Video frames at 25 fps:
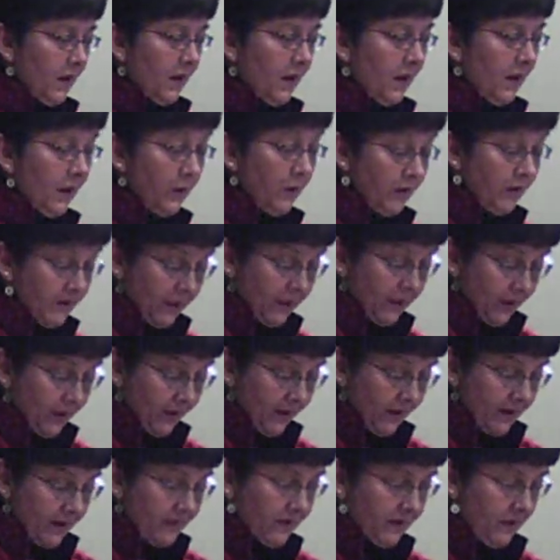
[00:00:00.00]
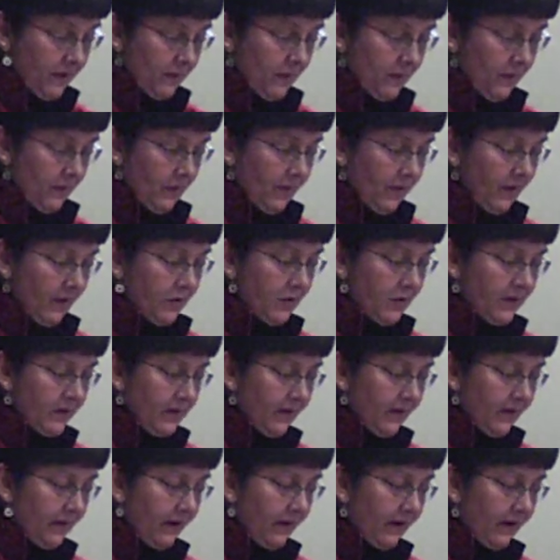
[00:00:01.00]
Unitarianism,
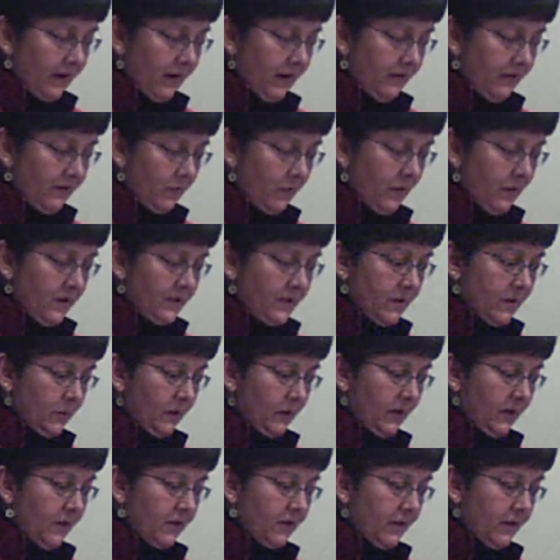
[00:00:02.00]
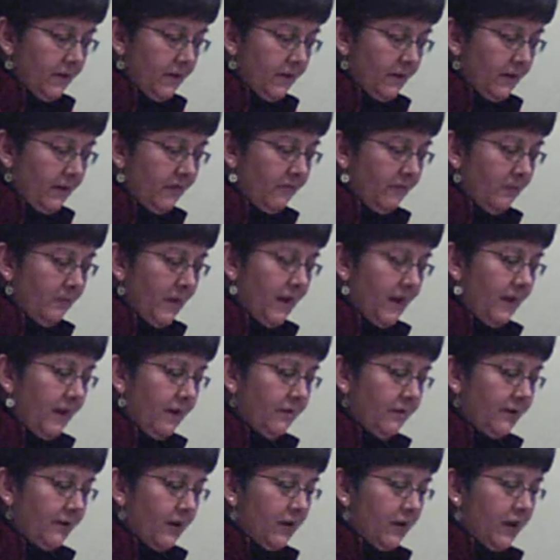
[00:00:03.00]
interestingly enough, was the religion of many of
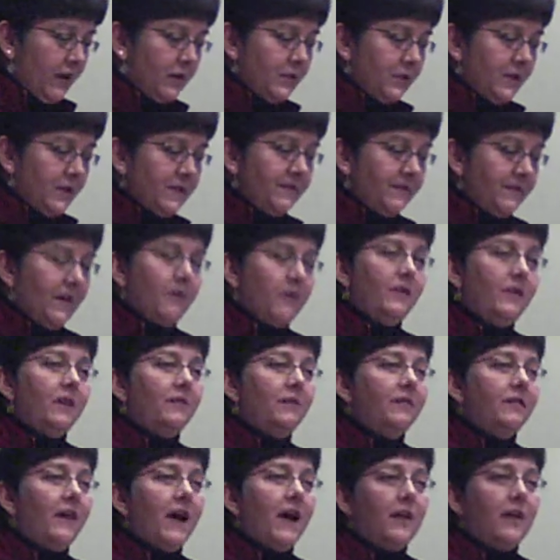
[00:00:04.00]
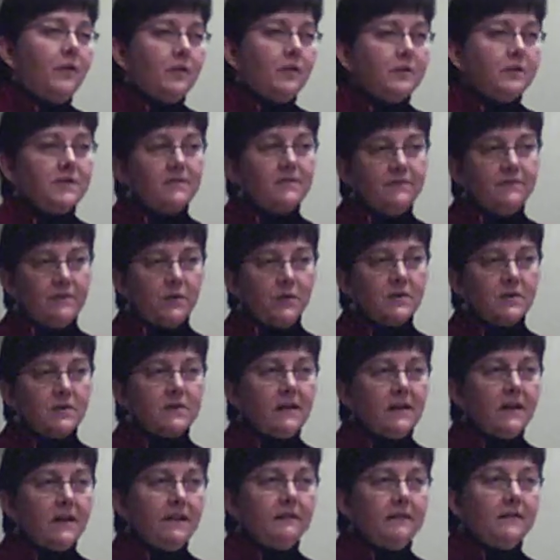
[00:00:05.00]
our country's founding fathers, folks
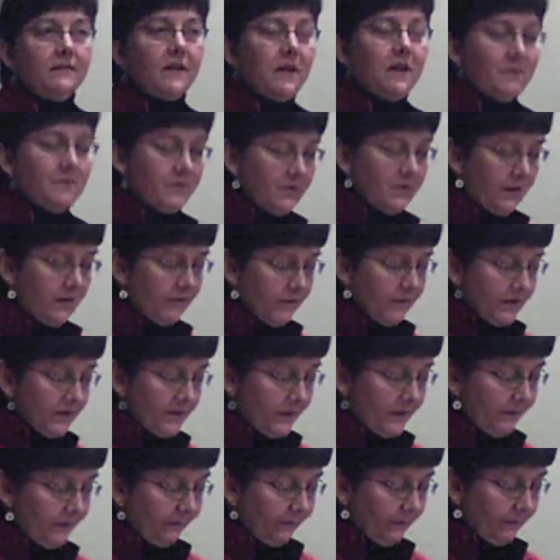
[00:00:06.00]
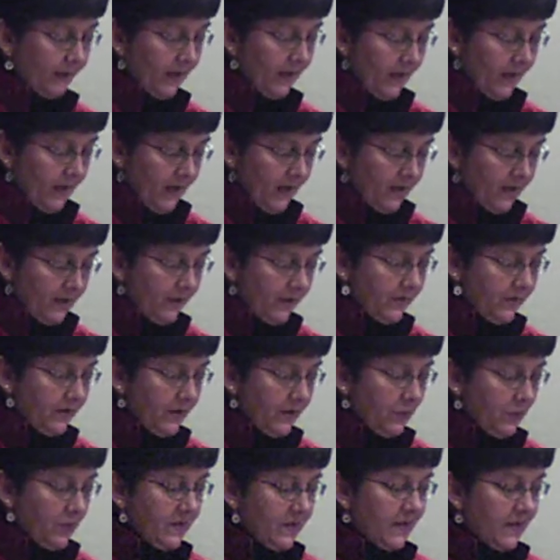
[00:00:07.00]
like Thomas Jefferson.
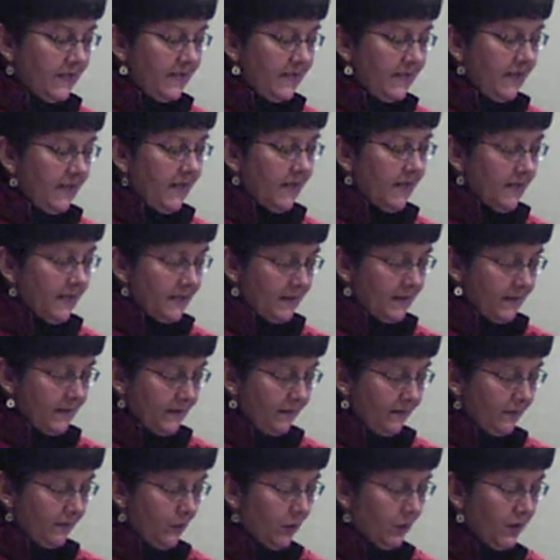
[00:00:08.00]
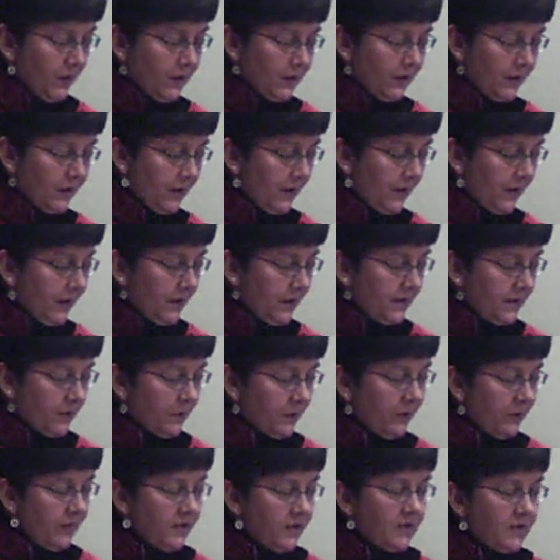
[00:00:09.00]
Jefferson was a deist, which is a
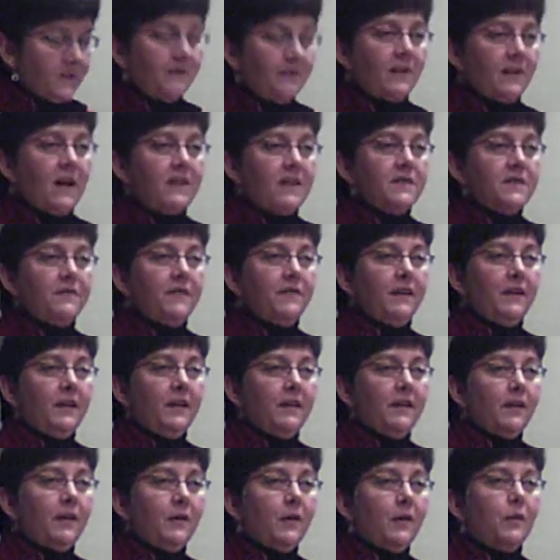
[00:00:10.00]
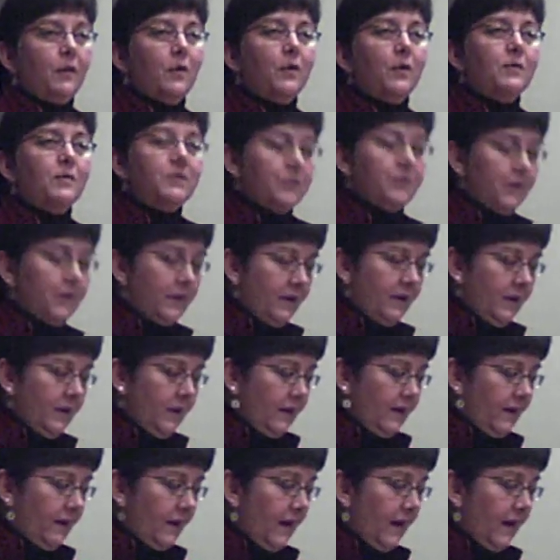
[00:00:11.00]
religious philosophy that arose during
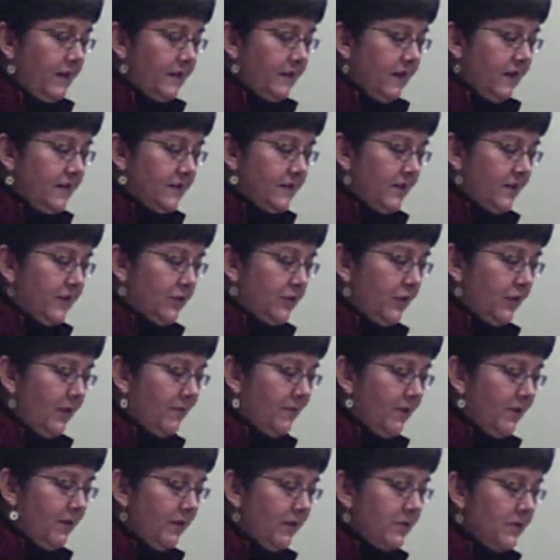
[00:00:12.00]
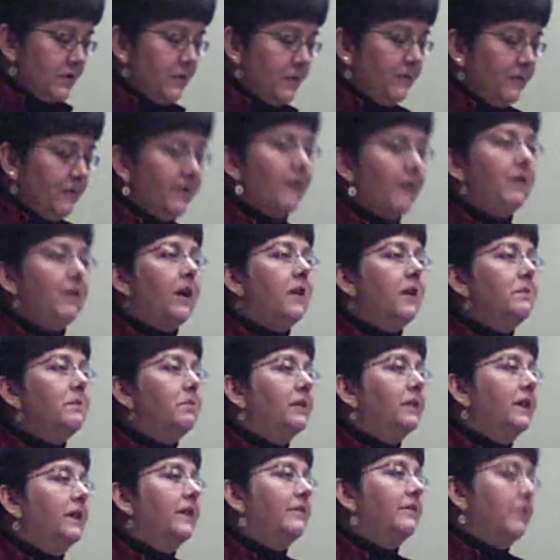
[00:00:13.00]
the 18th century among those who found
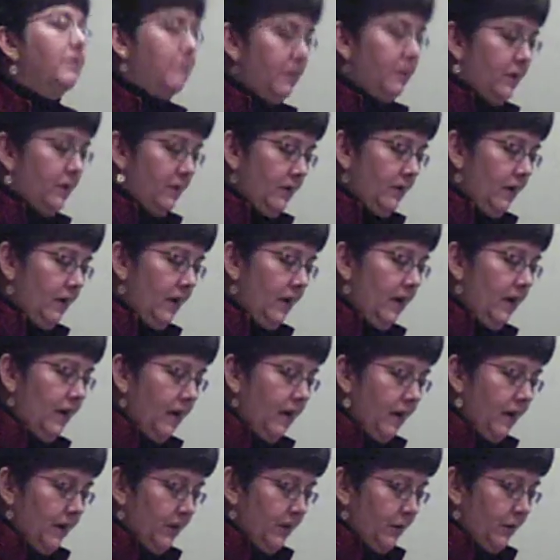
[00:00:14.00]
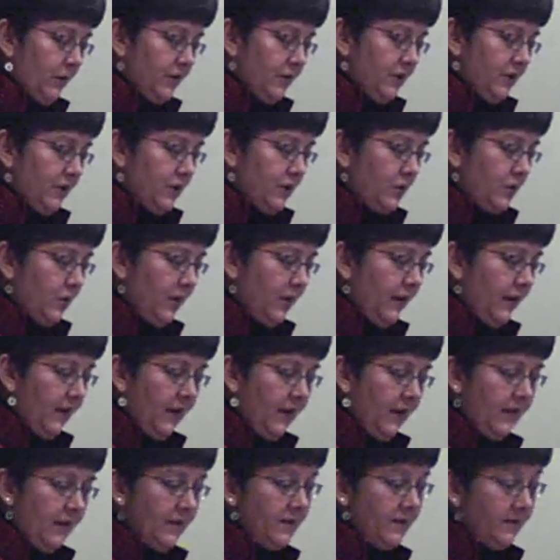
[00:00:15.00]
unbelievable the Christian
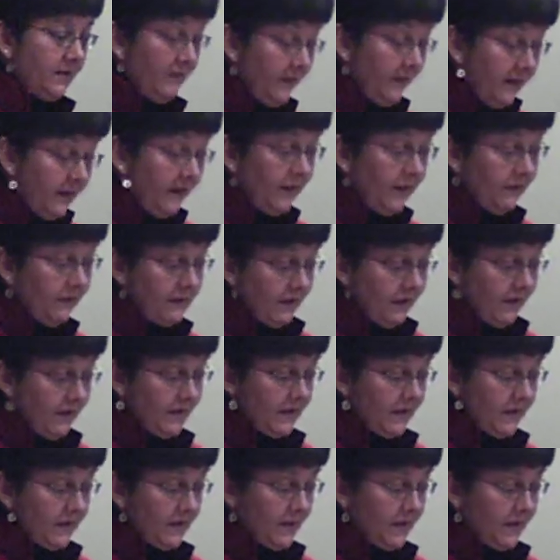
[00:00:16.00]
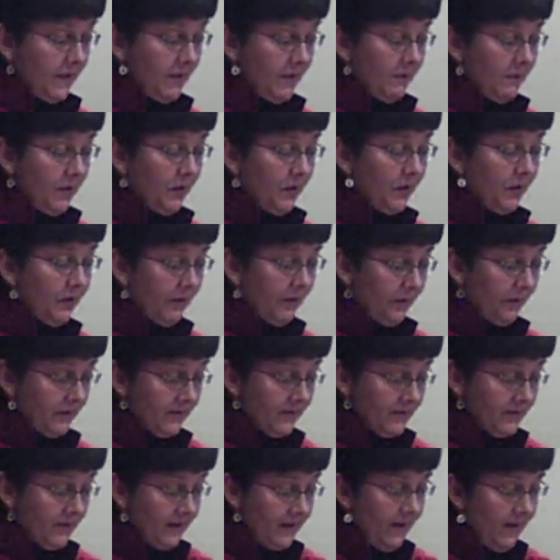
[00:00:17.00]
Trinity, the divinity of Jesus, and the
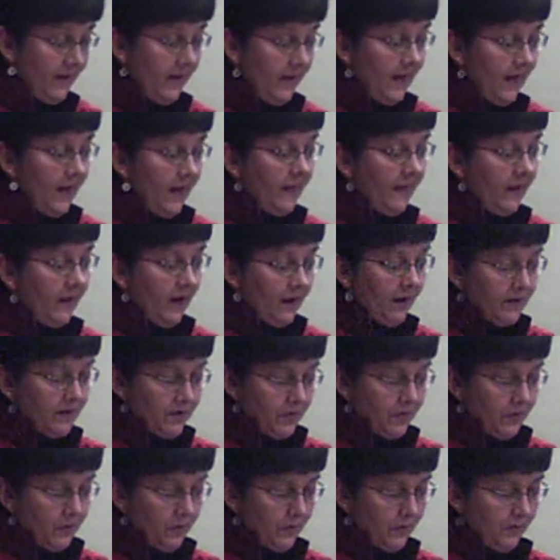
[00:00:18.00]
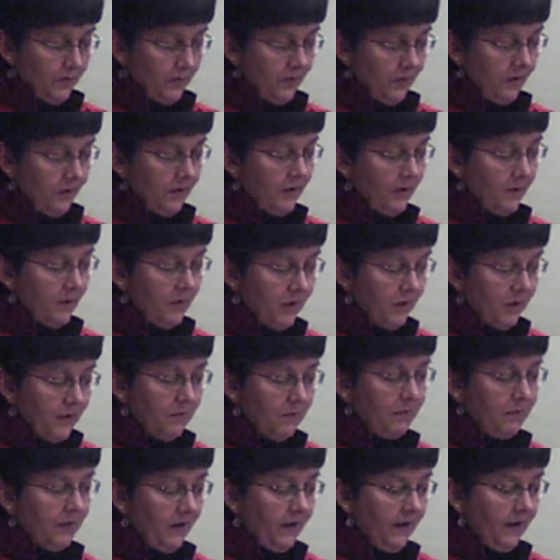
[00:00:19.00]
miracles. They also couldn't
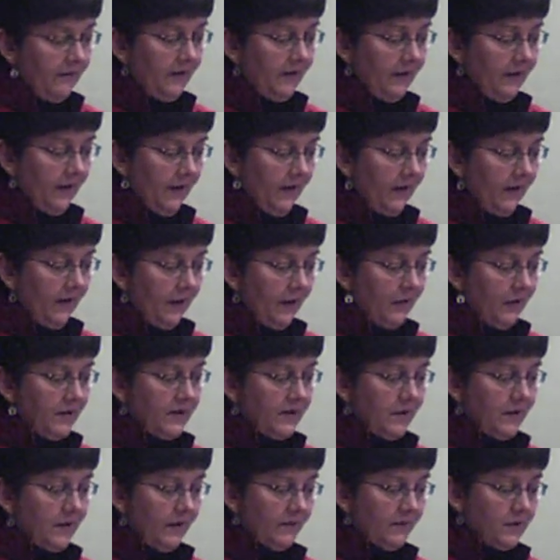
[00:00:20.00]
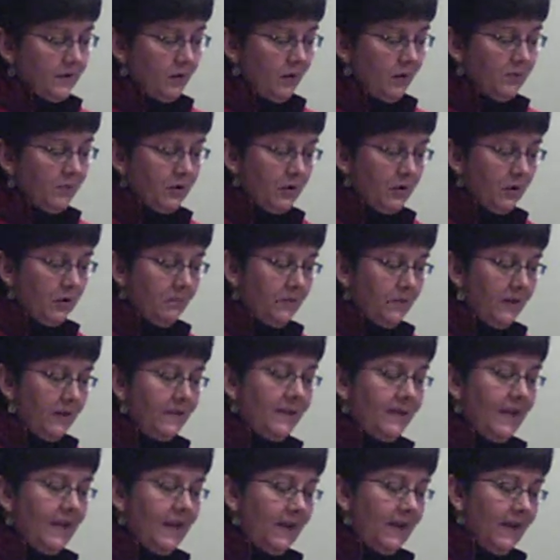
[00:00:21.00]
believe in the inerrancy of Scripture, but
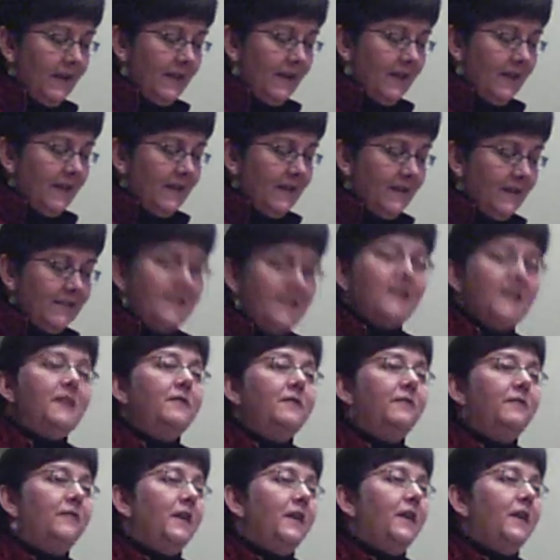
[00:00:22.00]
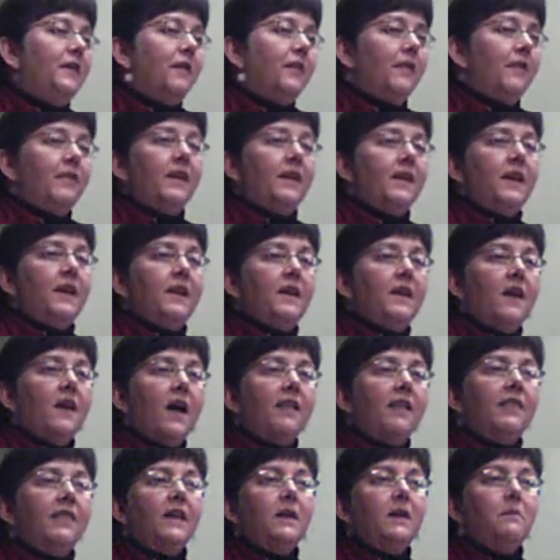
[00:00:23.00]
they did feel that
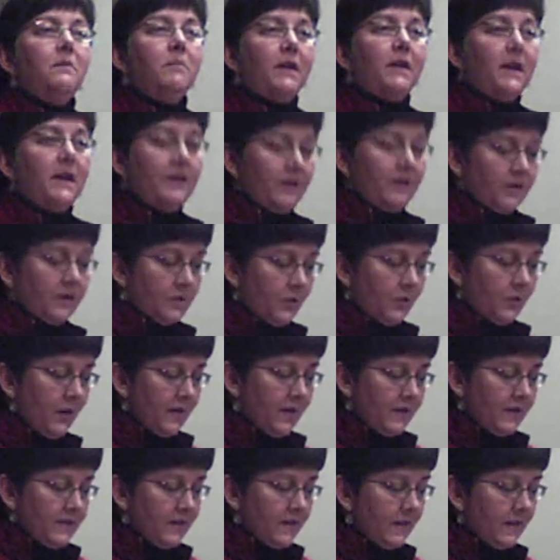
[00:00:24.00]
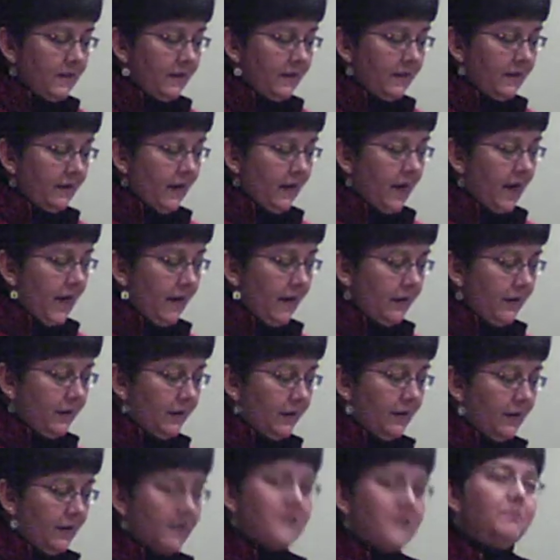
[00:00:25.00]
nothing but a transcendent God could
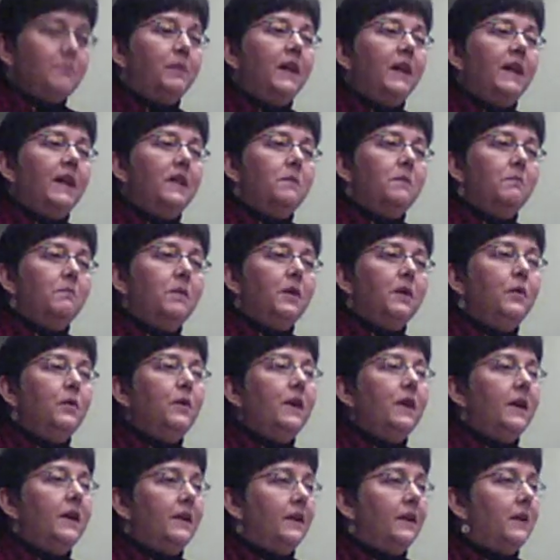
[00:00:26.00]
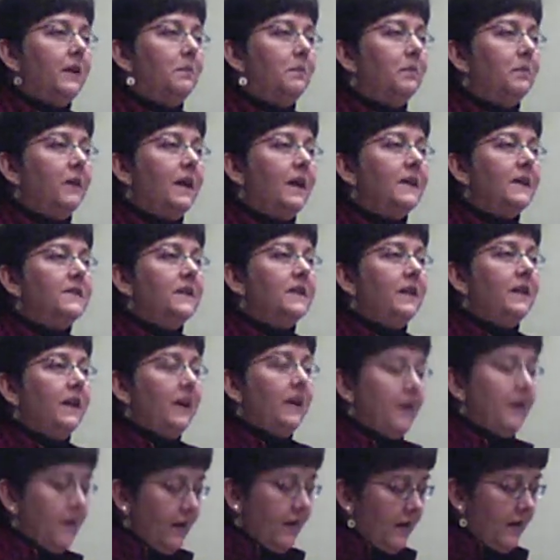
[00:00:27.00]
explain the beauty and complexity
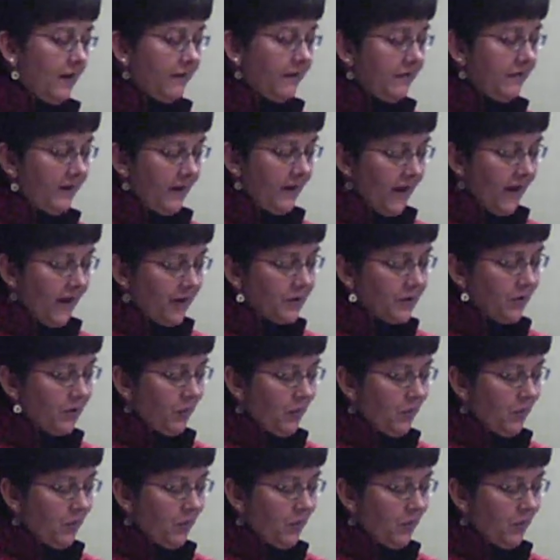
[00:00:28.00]
of the natural